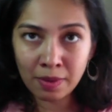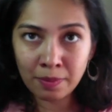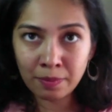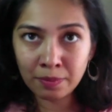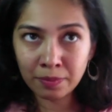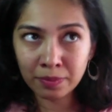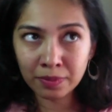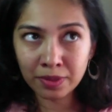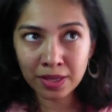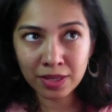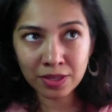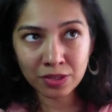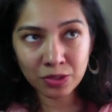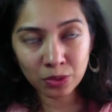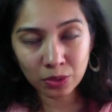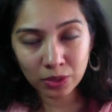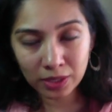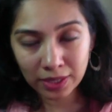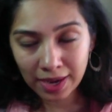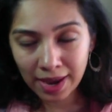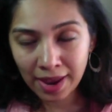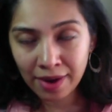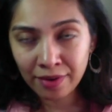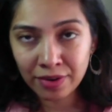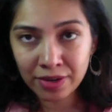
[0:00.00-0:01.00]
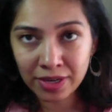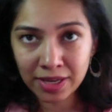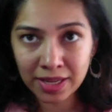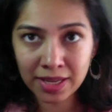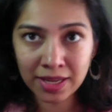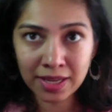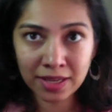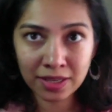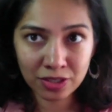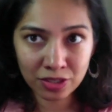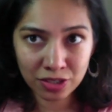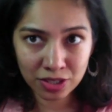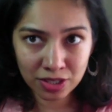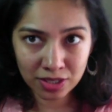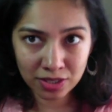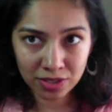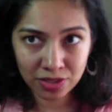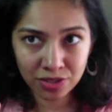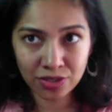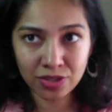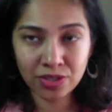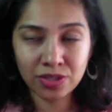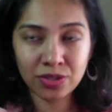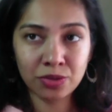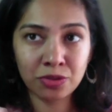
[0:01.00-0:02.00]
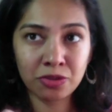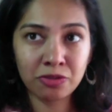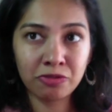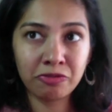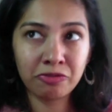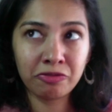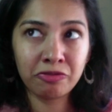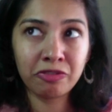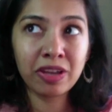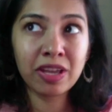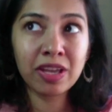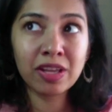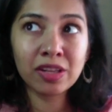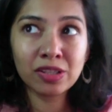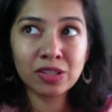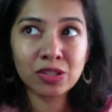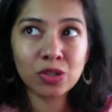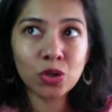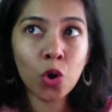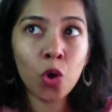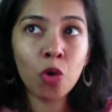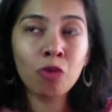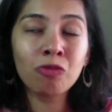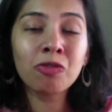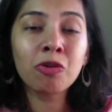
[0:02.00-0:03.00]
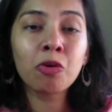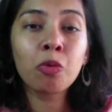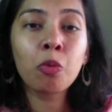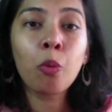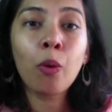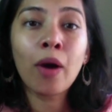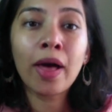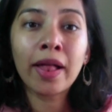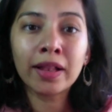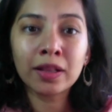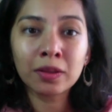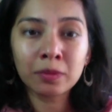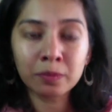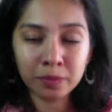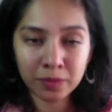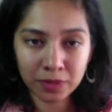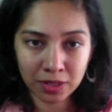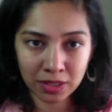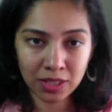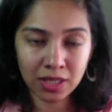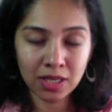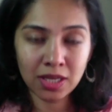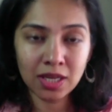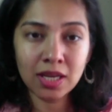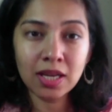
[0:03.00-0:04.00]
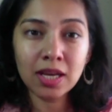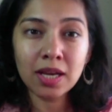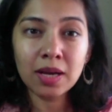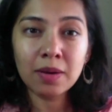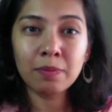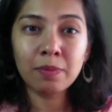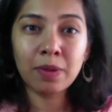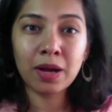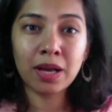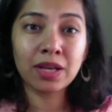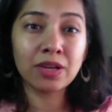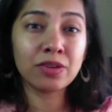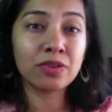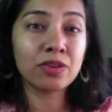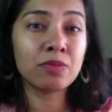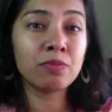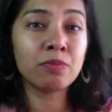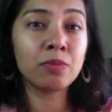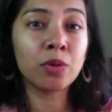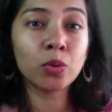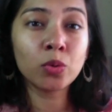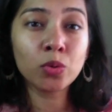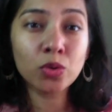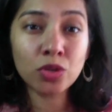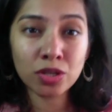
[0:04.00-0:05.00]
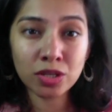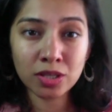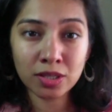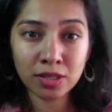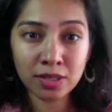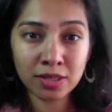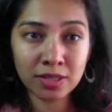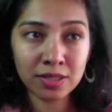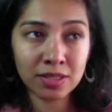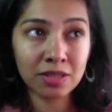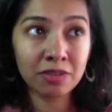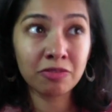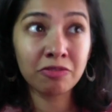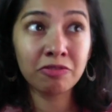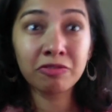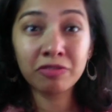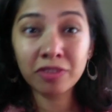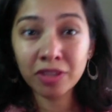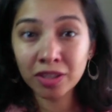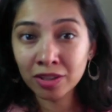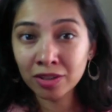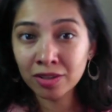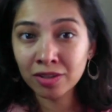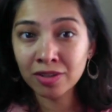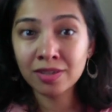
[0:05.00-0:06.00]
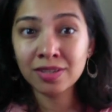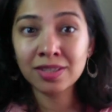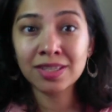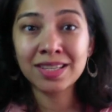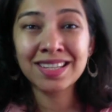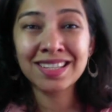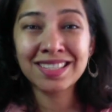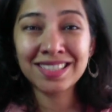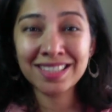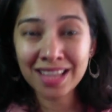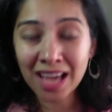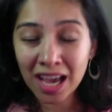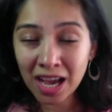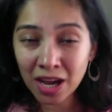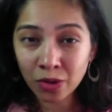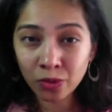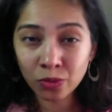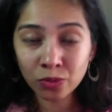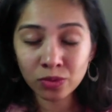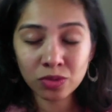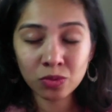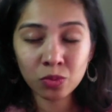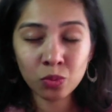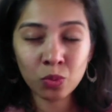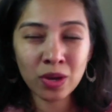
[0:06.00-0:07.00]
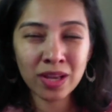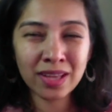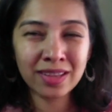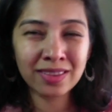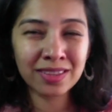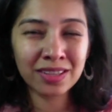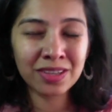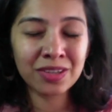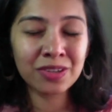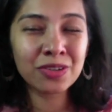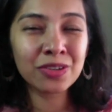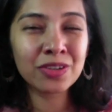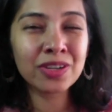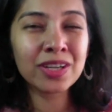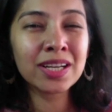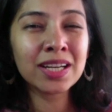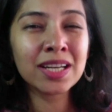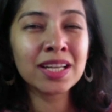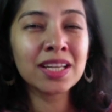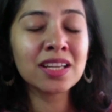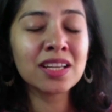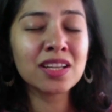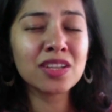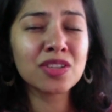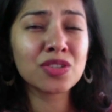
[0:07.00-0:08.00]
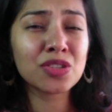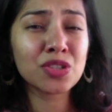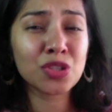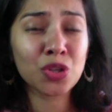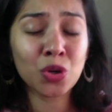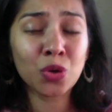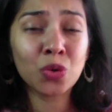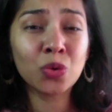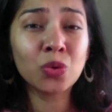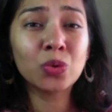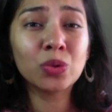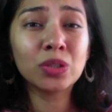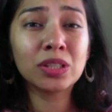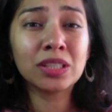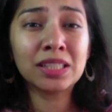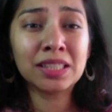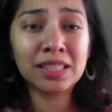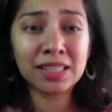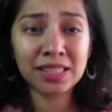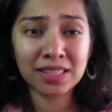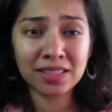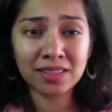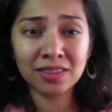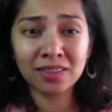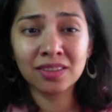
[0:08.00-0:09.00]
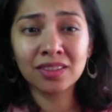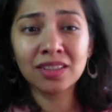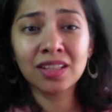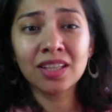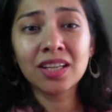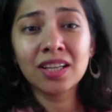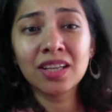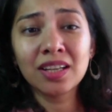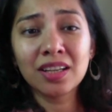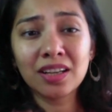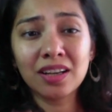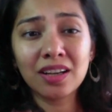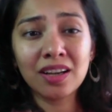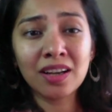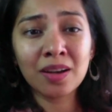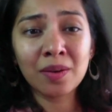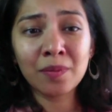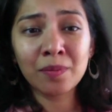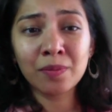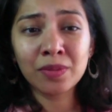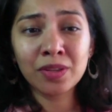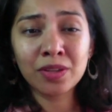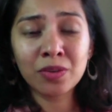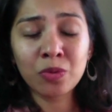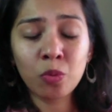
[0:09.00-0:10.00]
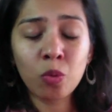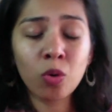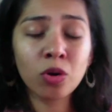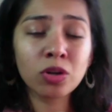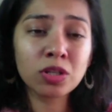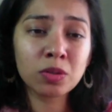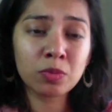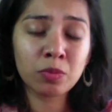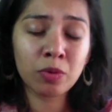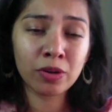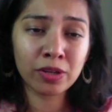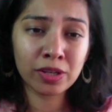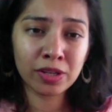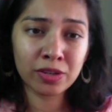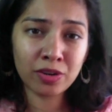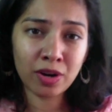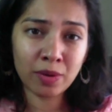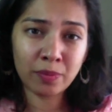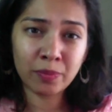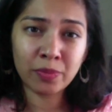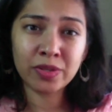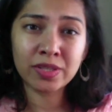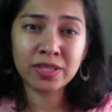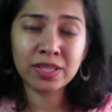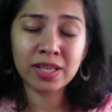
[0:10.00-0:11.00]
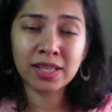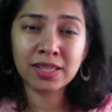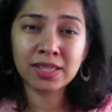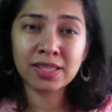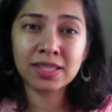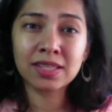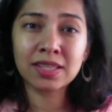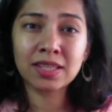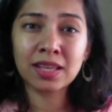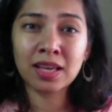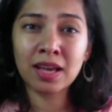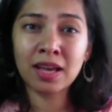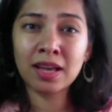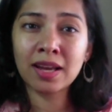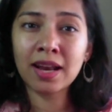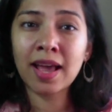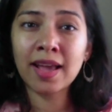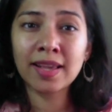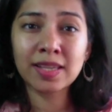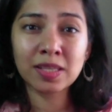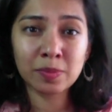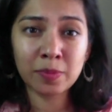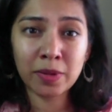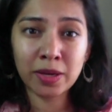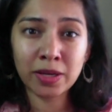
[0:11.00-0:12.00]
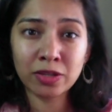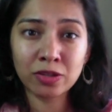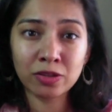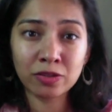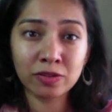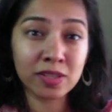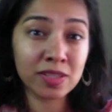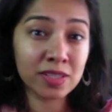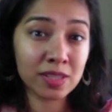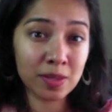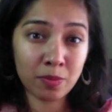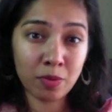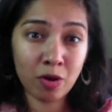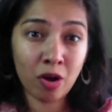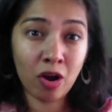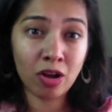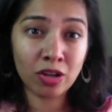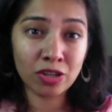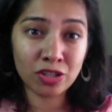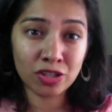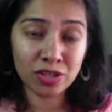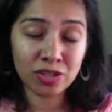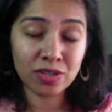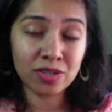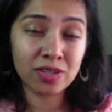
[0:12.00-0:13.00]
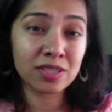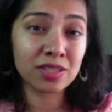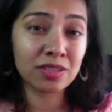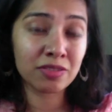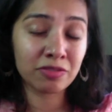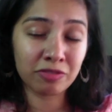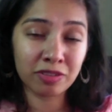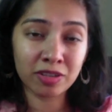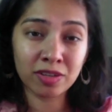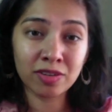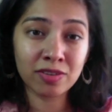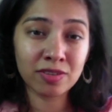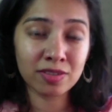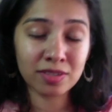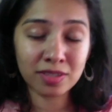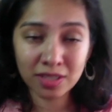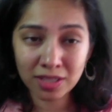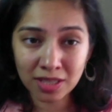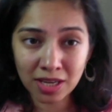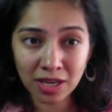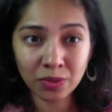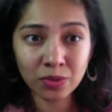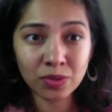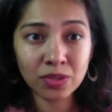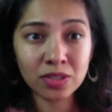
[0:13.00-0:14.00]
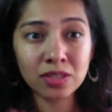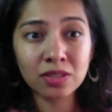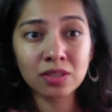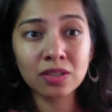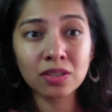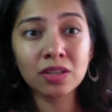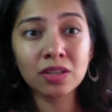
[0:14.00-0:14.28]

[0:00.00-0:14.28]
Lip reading: There's no clarity, and she's just sort of feels overwhelmed by her emotions of fears and doubts when they're really so little. The water body represents the aspect of the subconscious, the fears, the doubts.